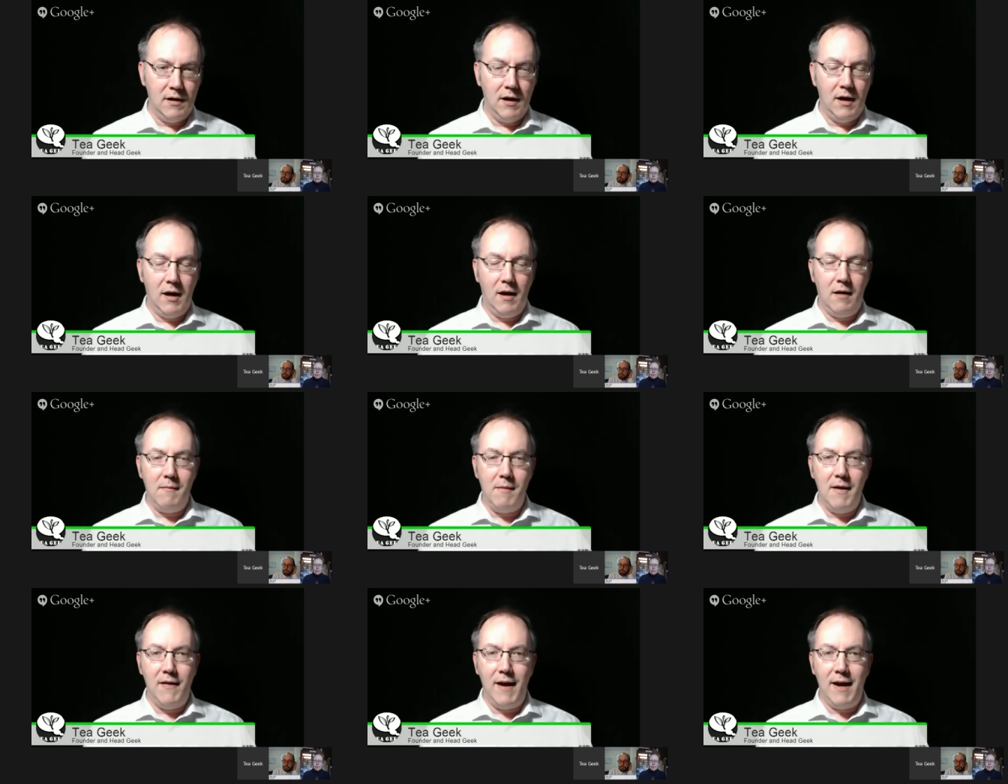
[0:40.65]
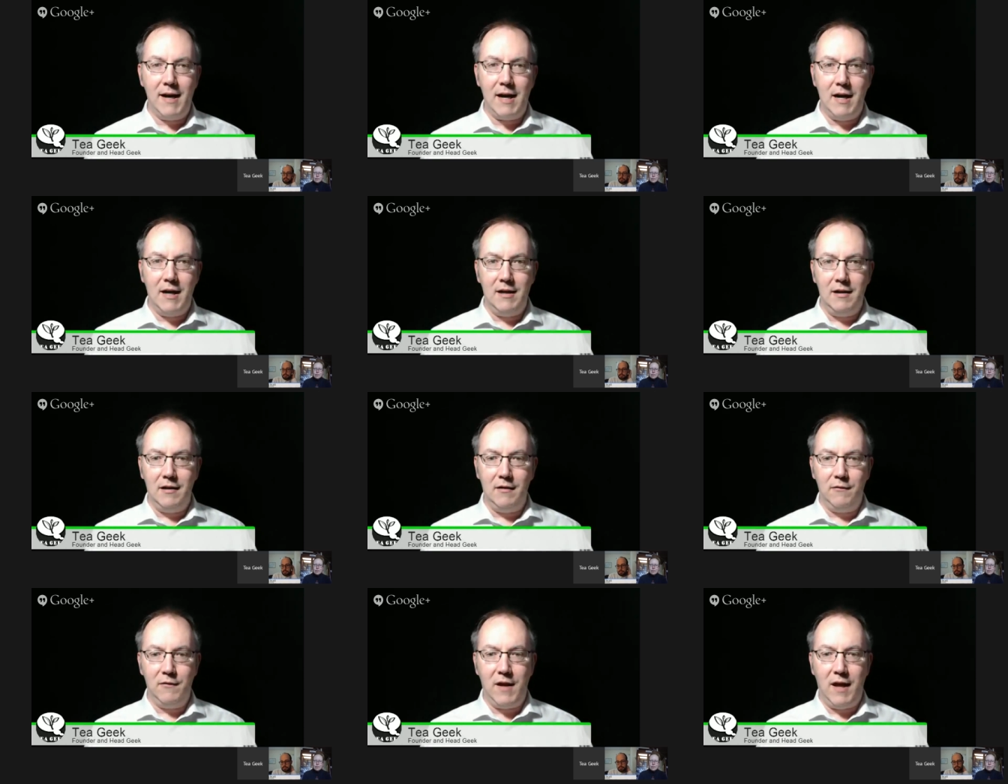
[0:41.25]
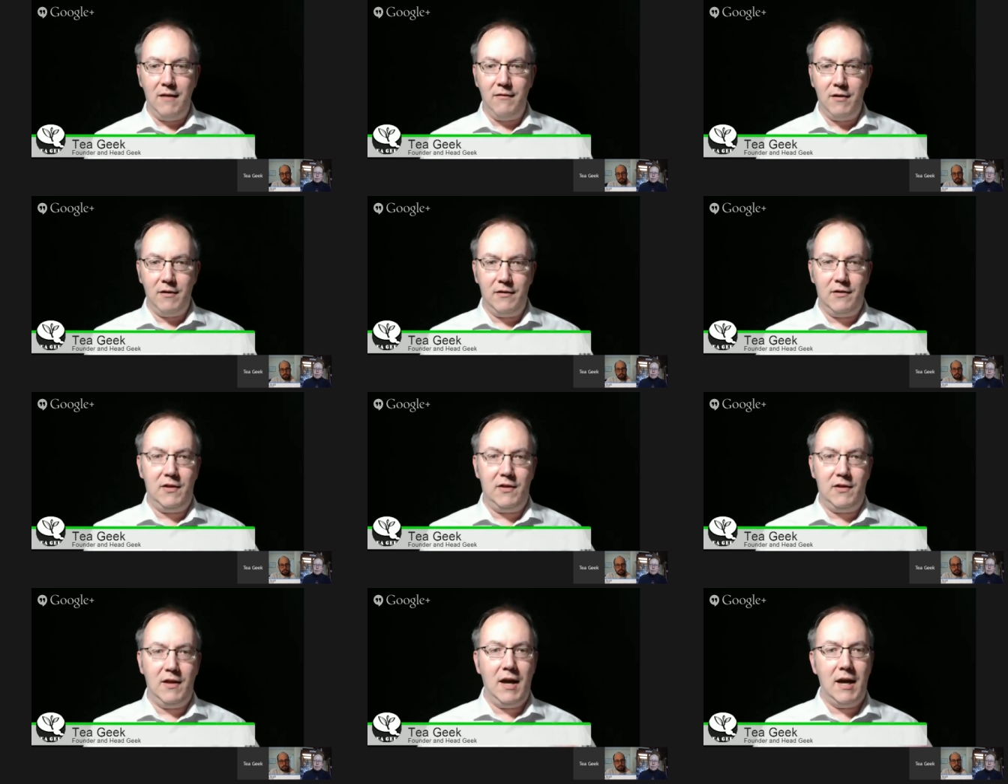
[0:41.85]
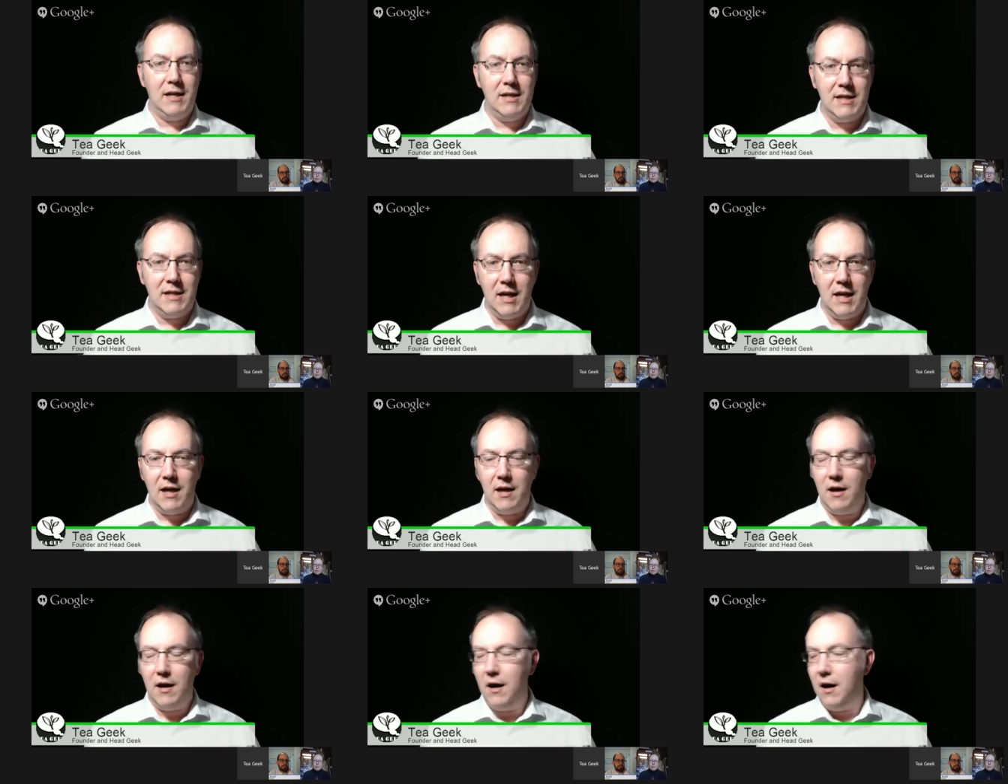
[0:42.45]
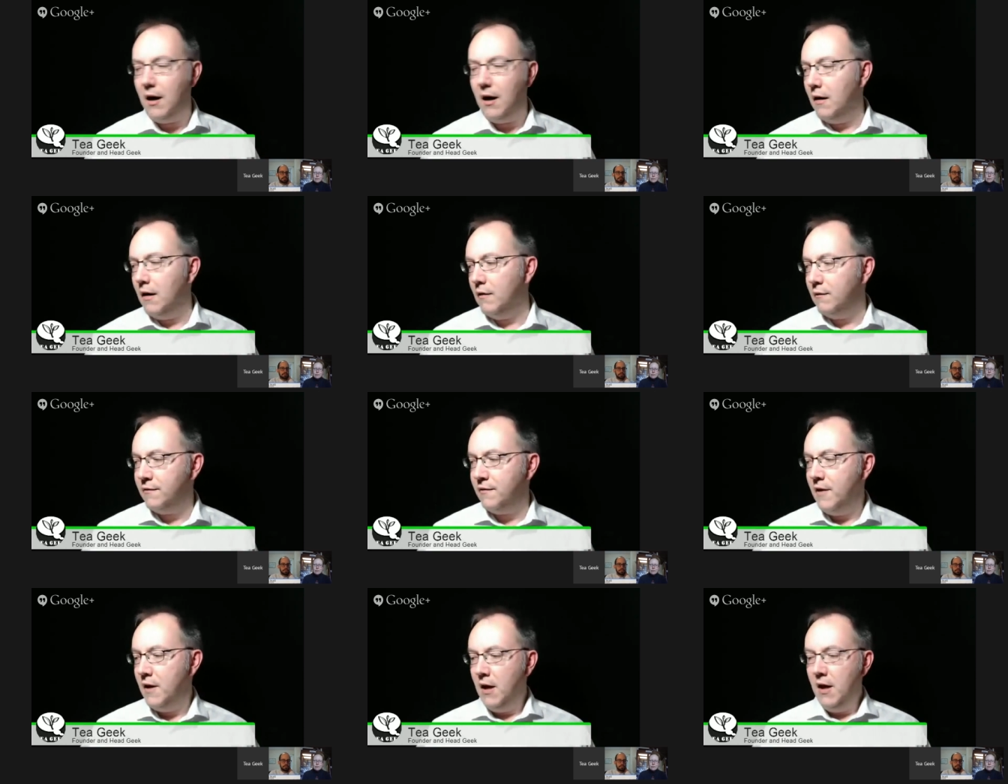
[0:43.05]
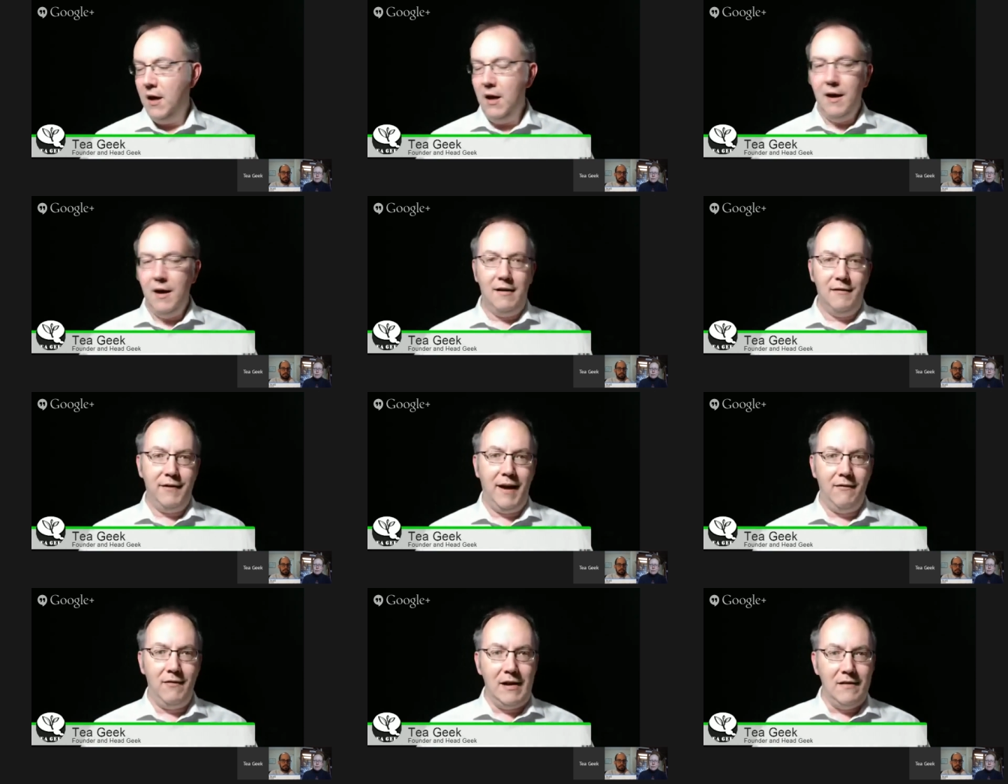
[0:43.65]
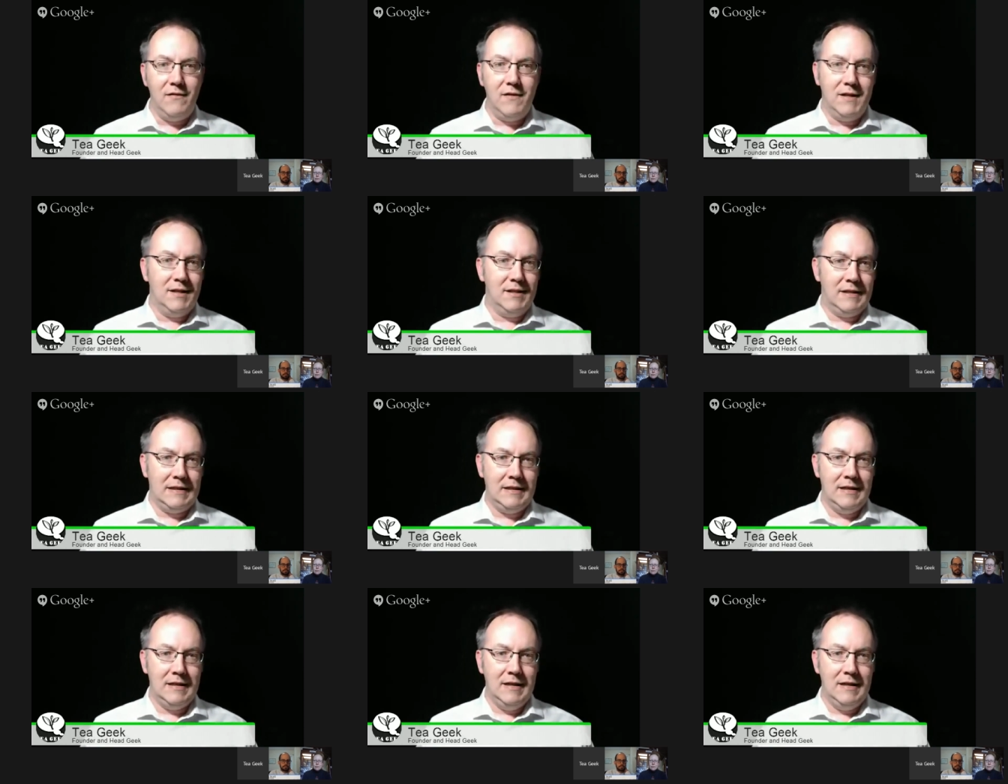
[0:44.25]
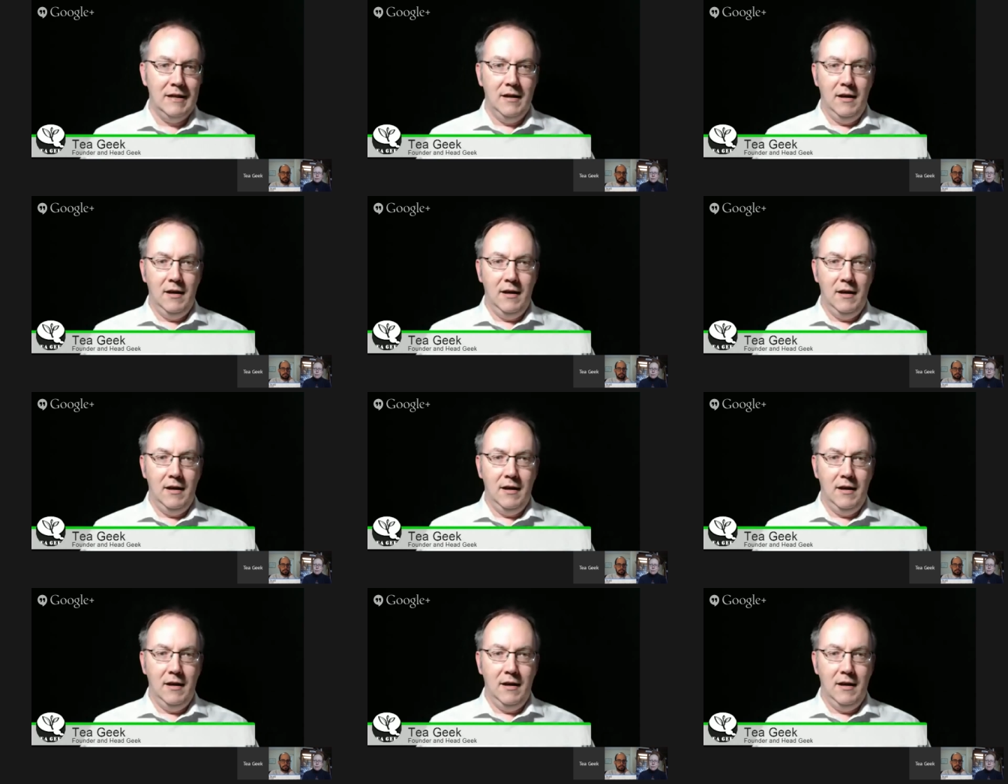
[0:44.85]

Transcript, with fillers: and that kind of gave us the idea of having this